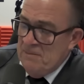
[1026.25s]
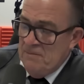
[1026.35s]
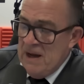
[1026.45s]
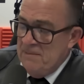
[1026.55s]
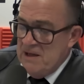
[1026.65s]

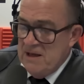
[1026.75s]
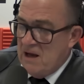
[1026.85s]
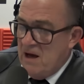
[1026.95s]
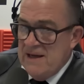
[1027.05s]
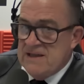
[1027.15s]
Maybe the
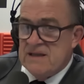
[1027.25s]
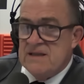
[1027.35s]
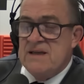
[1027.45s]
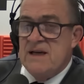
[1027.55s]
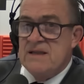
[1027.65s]
guy
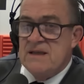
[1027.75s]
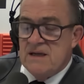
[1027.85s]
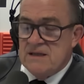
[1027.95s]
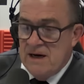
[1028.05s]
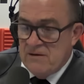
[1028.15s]
just says
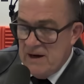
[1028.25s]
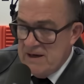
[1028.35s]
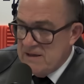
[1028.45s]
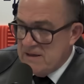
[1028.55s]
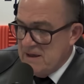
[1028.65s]
such
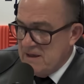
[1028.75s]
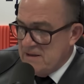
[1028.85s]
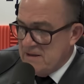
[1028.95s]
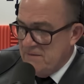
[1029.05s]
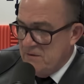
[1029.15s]
outrageous
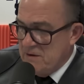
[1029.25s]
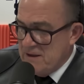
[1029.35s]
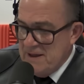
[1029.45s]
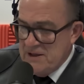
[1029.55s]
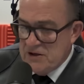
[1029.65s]
things for
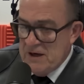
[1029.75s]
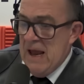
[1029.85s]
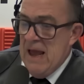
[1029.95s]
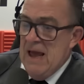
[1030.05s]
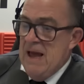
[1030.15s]
attention.
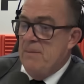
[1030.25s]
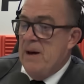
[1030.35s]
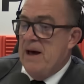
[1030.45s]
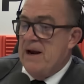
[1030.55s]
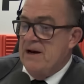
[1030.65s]

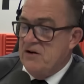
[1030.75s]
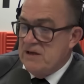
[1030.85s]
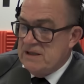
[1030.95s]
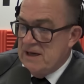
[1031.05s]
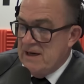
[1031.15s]
But
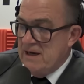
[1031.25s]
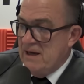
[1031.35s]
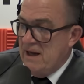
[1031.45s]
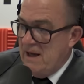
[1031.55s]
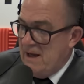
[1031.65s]

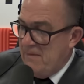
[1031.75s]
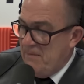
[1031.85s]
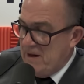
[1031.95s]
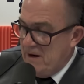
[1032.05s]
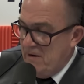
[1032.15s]
interesting, um,
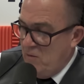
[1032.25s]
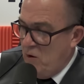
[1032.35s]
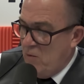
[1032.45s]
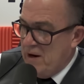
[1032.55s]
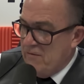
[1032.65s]
you know,
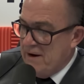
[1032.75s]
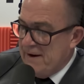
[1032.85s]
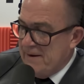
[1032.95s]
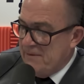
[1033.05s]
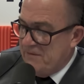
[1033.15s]
what we're
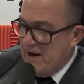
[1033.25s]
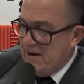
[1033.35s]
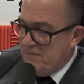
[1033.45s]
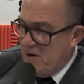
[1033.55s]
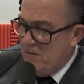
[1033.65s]
running up the
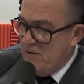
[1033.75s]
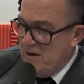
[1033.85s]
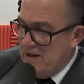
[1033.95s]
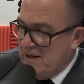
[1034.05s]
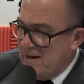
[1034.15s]
flagpole
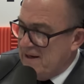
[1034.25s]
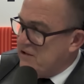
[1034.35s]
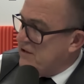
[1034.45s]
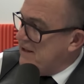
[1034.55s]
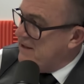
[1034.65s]
early
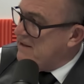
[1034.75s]
election. He